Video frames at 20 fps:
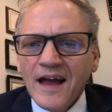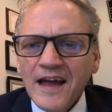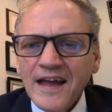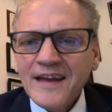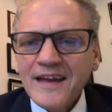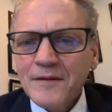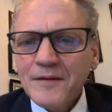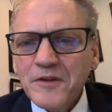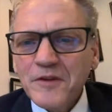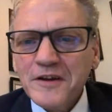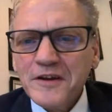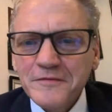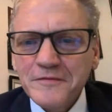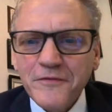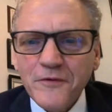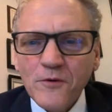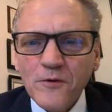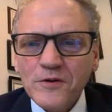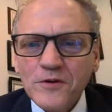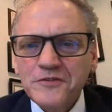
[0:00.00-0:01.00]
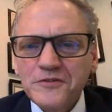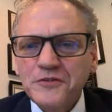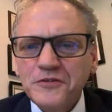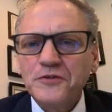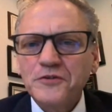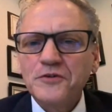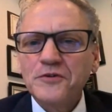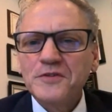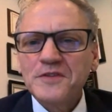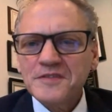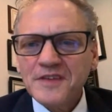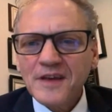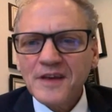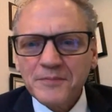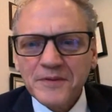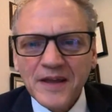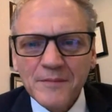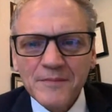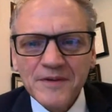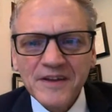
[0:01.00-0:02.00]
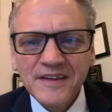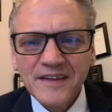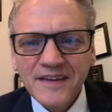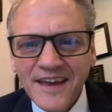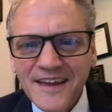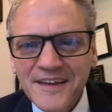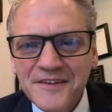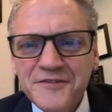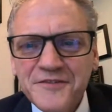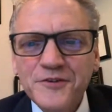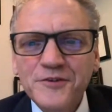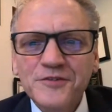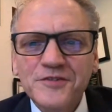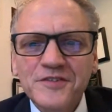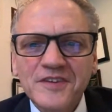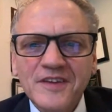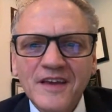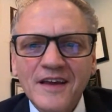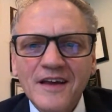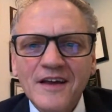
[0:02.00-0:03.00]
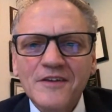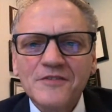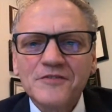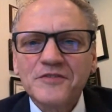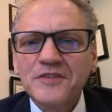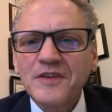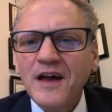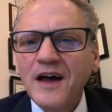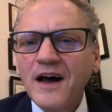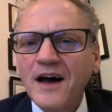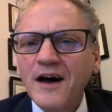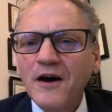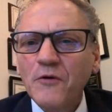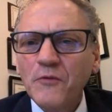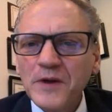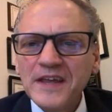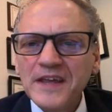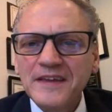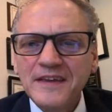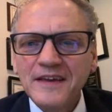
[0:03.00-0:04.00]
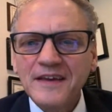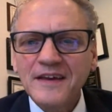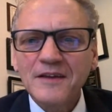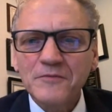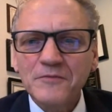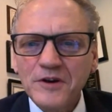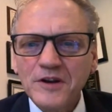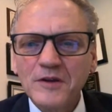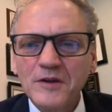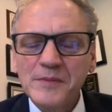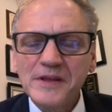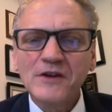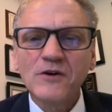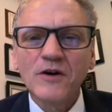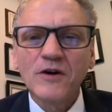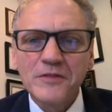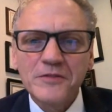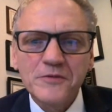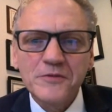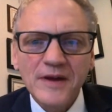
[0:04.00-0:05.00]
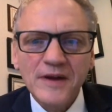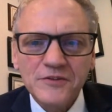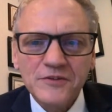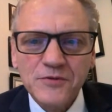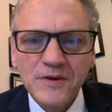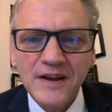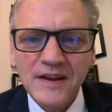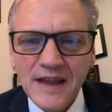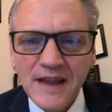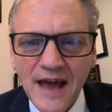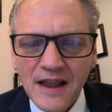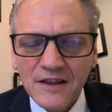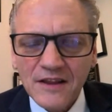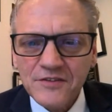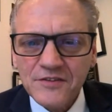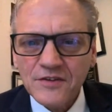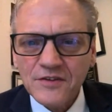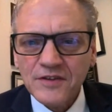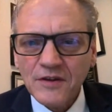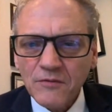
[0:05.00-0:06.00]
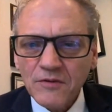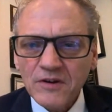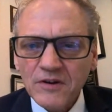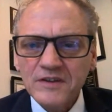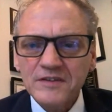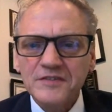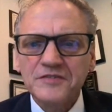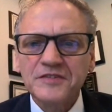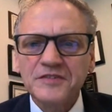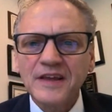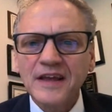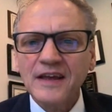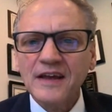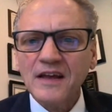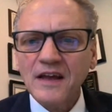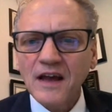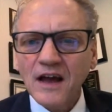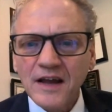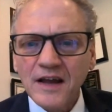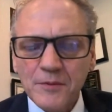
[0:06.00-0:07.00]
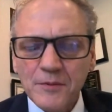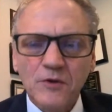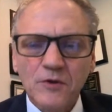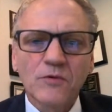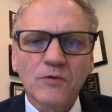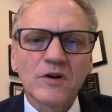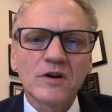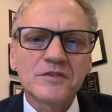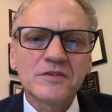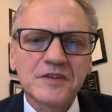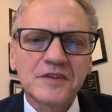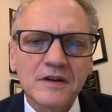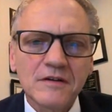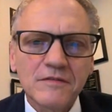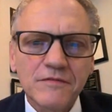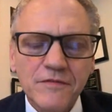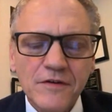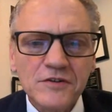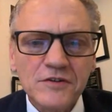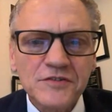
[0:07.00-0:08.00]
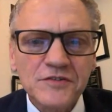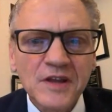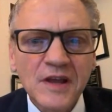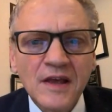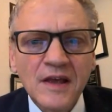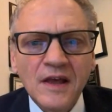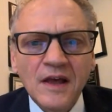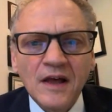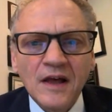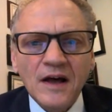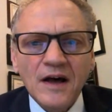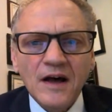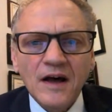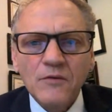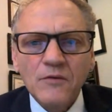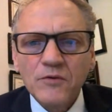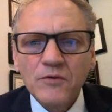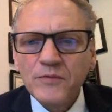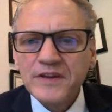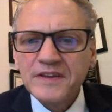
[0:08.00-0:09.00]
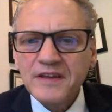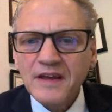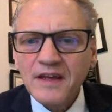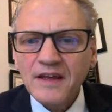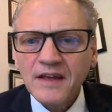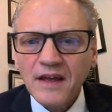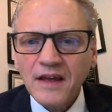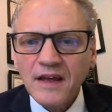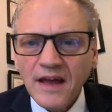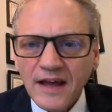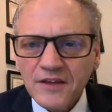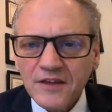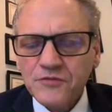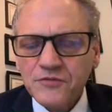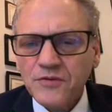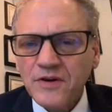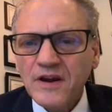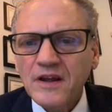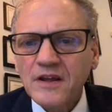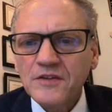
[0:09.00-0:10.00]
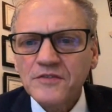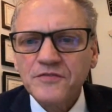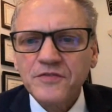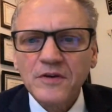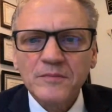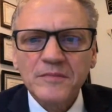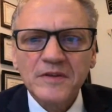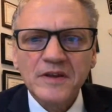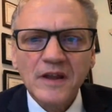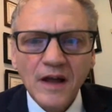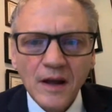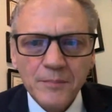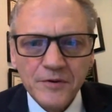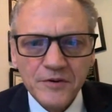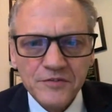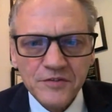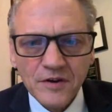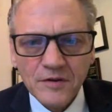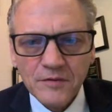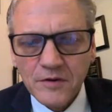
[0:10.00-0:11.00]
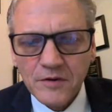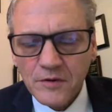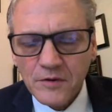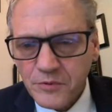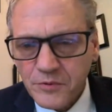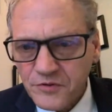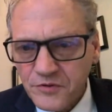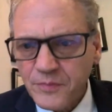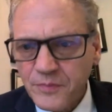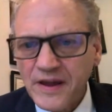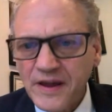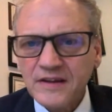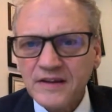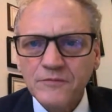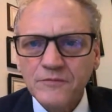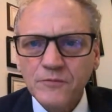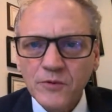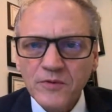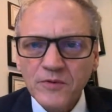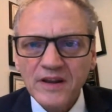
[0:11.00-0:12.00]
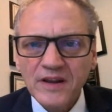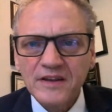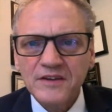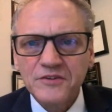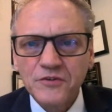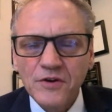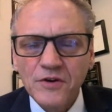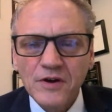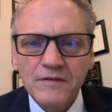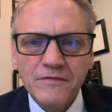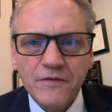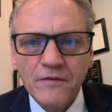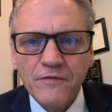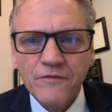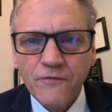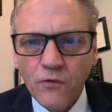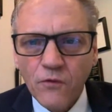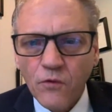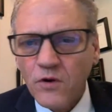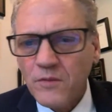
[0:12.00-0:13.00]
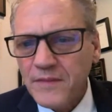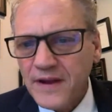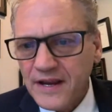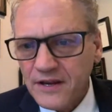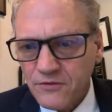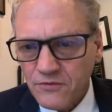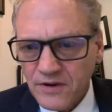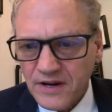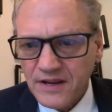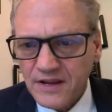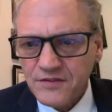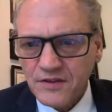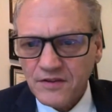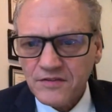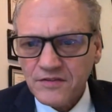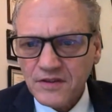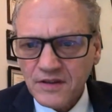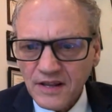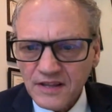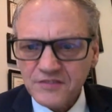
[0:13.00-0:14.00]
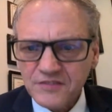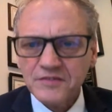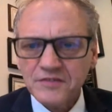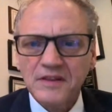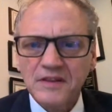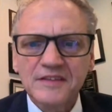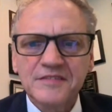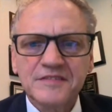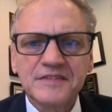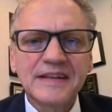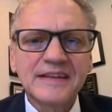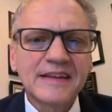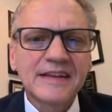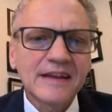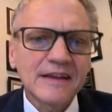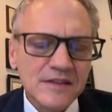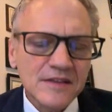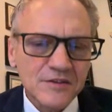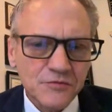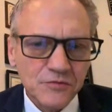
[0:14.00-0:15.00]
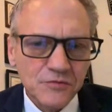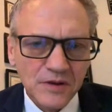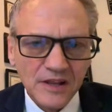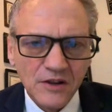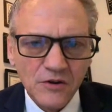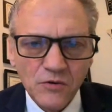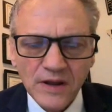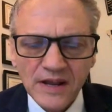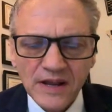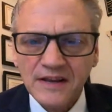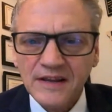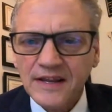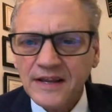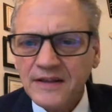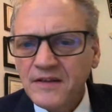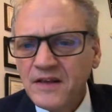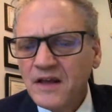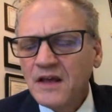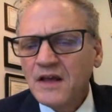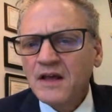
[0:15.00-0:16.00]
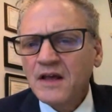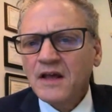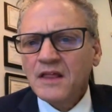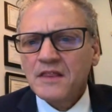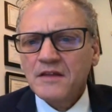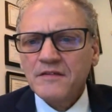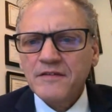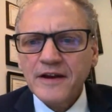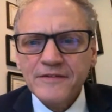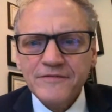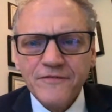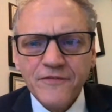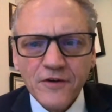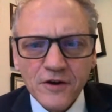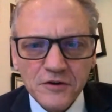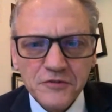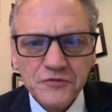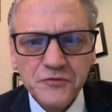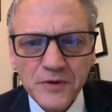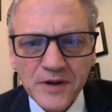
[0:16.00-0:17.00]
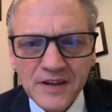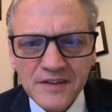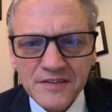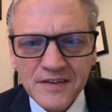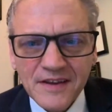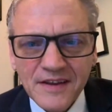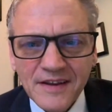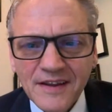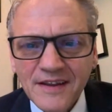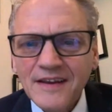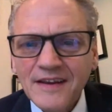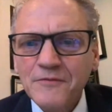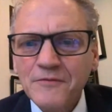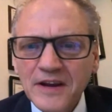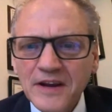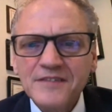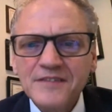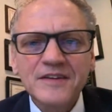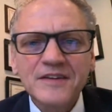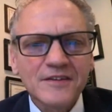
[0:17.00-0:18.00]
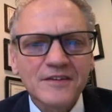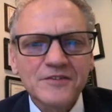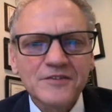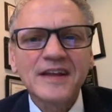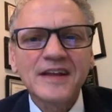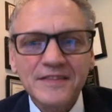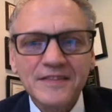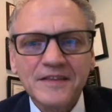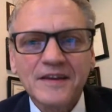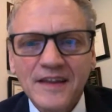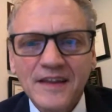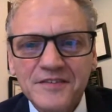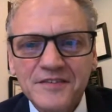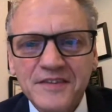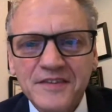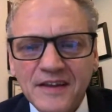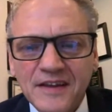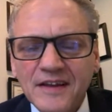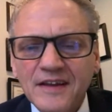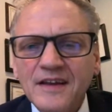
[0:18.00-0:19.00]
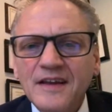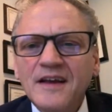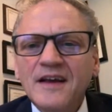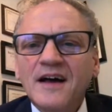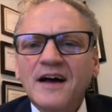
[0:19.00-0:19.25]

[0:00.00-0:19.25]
Hey, I'm looking forward to this upcoming KCUCS weekend. We're going to be going through X-ray analysis. I want to just say a couple of words here. First, when we take X-rays from an upper cervical perspective, we really do it for four main reasons, and let's detail these really quickly. The very first reason is to get the listing.